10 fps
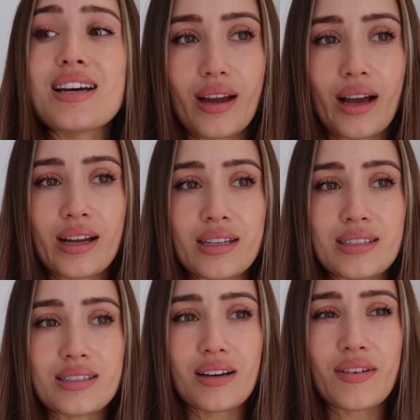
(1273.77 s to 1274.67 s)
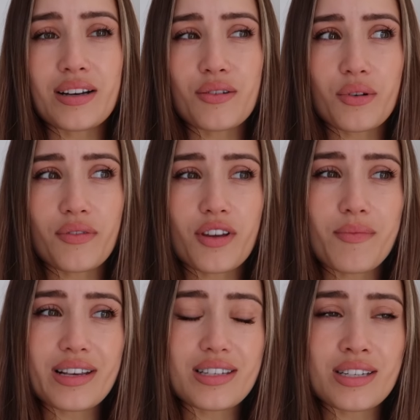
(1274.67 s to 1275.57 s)
and I've had a few
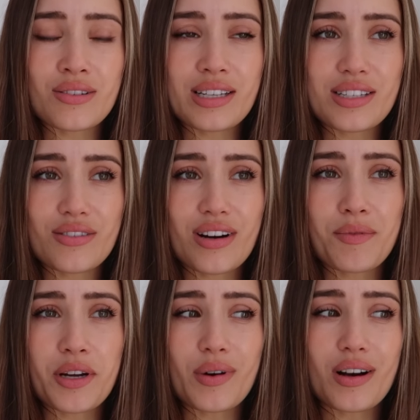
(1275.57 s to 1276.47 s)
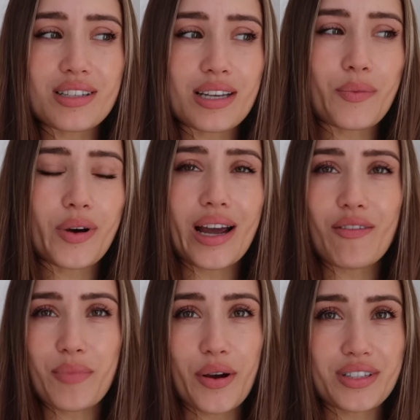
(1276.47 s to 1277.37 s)
messages on Instagram, you know, asking why I
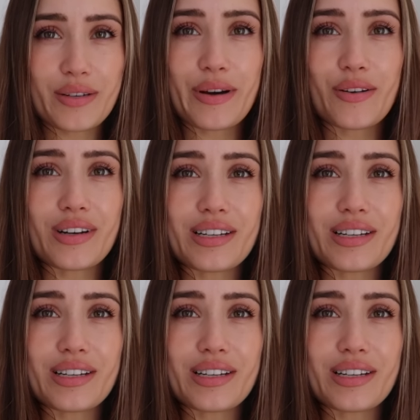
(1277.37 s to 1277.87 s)
haven't posted about it on